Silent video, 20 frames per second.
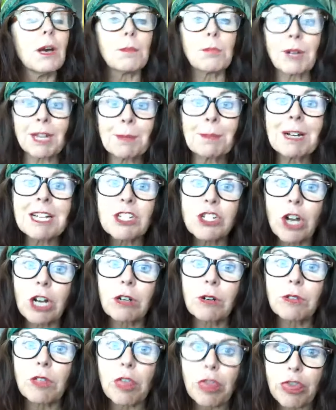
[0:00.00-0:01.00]
pretty much
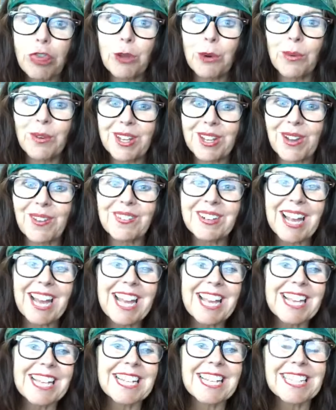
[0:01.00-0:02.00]
younger than 30,
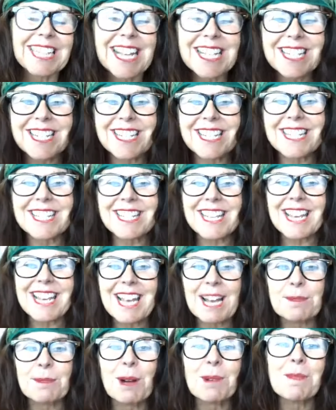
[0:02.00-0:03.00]
okay? And let's just
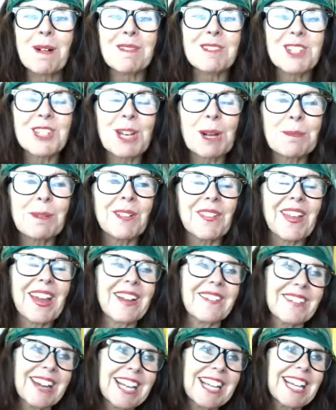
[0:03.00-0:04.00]
say I'm almost double
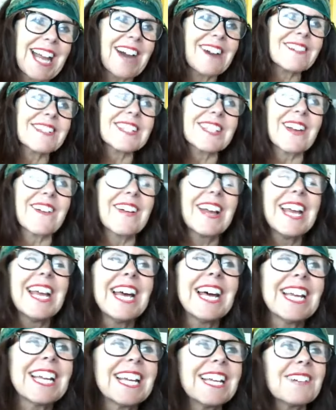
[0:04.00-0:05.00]
that right now. So
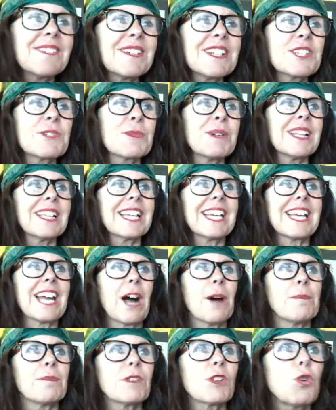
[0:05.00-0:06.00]
it was really
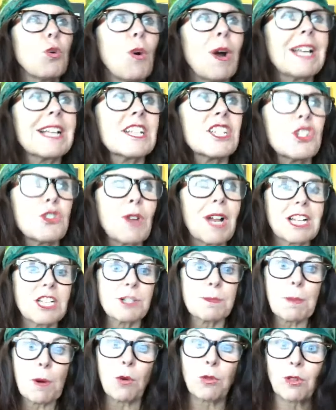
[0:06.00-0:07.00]
quite a
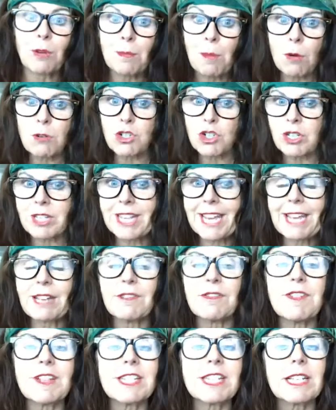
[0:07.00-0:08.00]
stretch, both emotionally
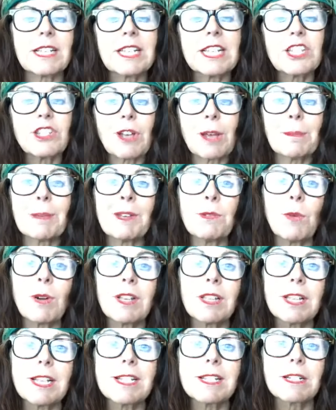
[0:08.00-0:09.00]
and physically. So I'm in
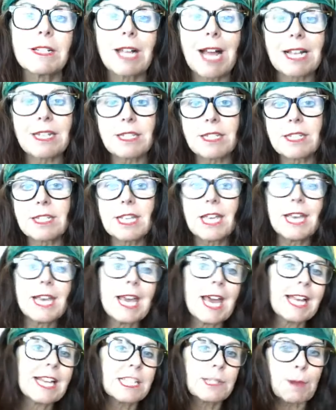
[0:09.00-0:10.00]
one of these classes,
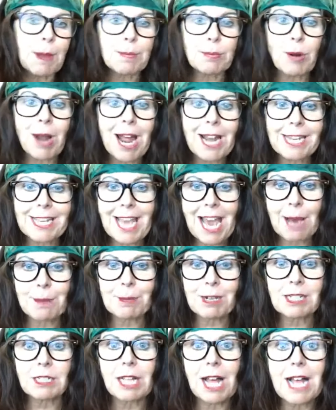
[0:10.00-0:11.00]
and it's my
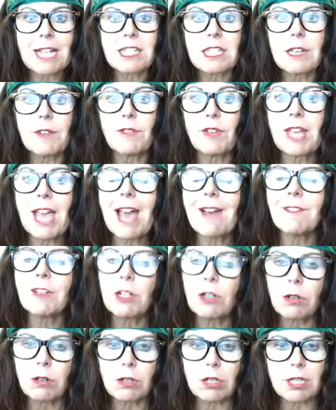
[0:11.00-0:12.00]
pranayama class. And if you
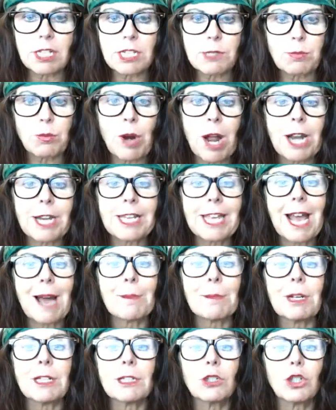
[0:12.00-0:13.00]
haven't heard of this
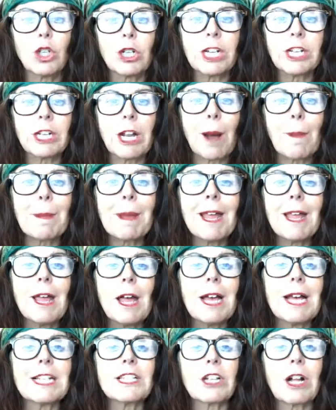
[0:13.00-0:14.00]
pranayama, look it up.
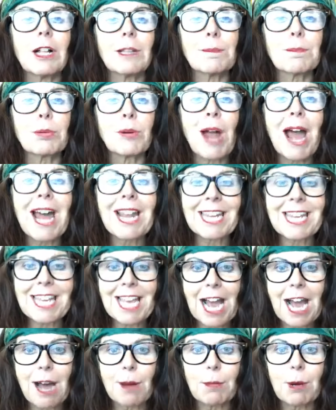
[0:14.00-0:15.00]
It's called
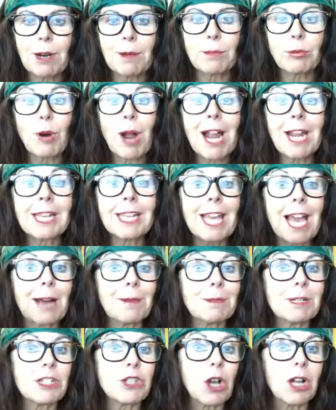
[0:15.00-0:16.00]
pranayama, and
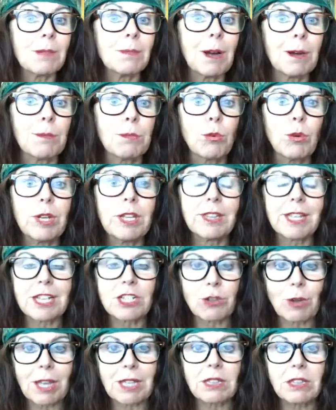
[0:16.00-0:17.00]
pranayama is all about
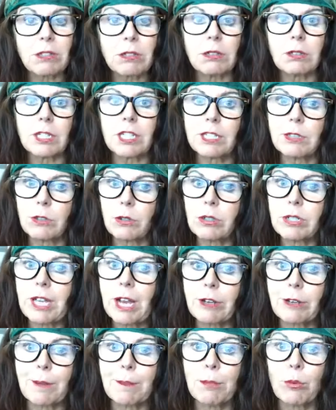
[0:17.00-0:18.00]
breathing. So I literally learned
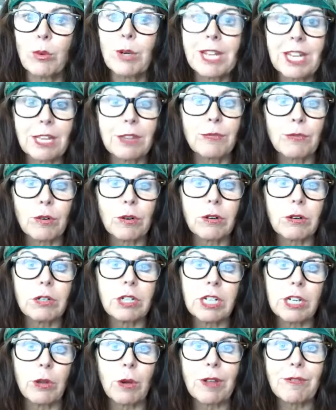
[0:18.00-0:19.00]
how to breathe
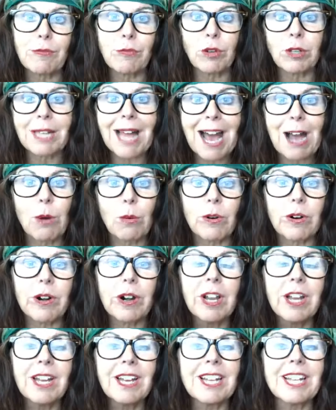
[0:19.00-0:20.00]
for, a full
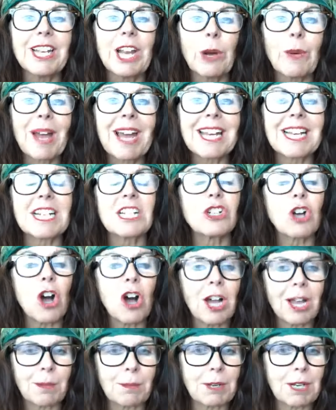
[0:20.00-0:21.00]
hour, at a
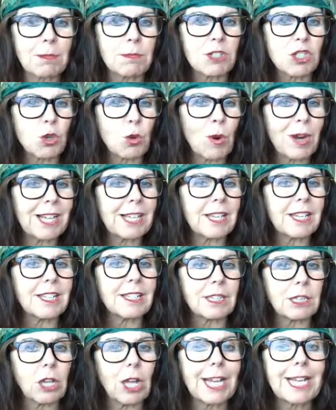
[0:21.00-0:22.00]
time, and it was quite
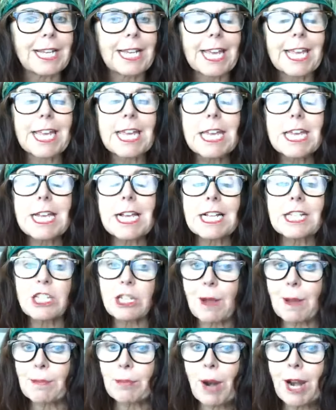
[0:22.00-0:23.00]
enlightening. And
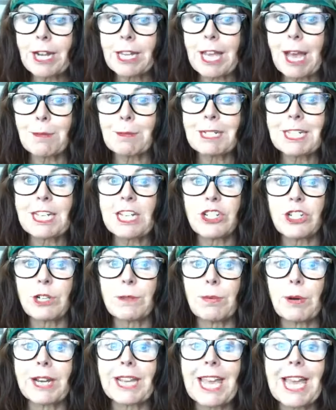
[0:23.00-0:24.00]
so my pranayama
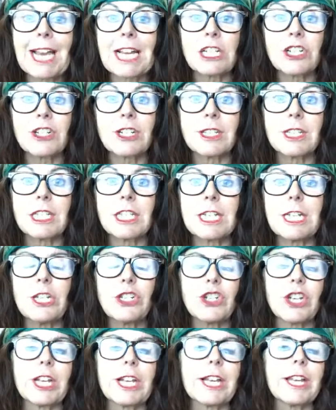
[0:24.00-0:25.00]
teacher, Prakash, is
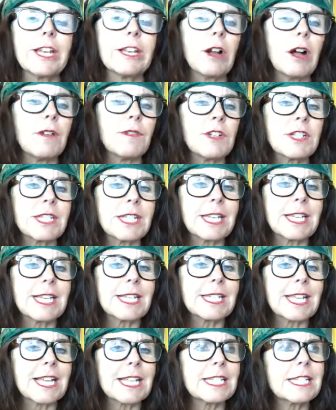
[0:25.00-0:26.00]
teaching, and all of a sudden
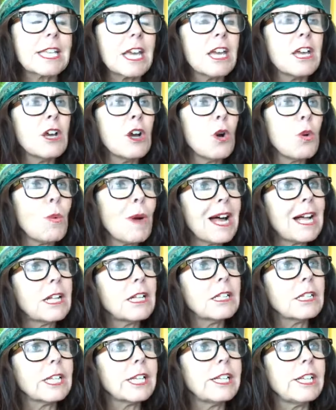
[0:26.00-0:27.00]
he says,
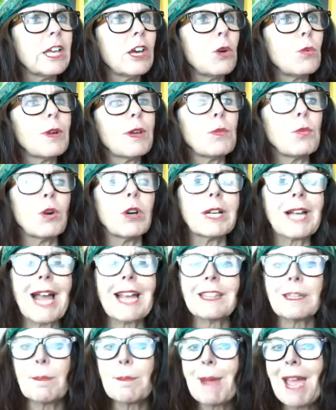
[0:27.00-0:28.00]
well, we work
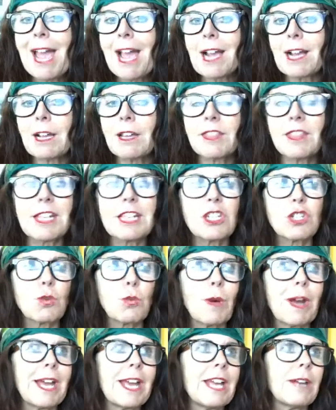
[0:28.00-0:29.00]
on the back
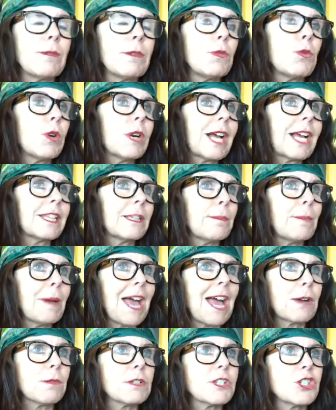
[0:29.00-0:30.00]
this way, and we work on the
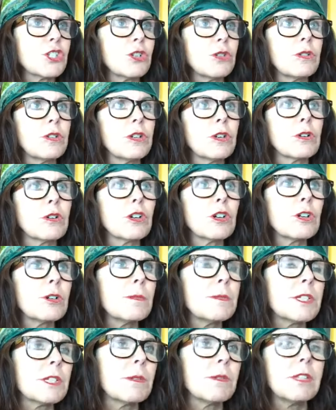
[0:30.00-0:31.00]
back with certain
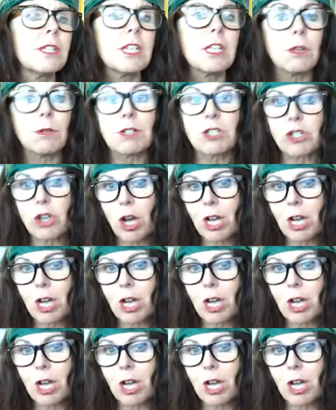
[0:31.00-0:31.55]
herbs, and, he's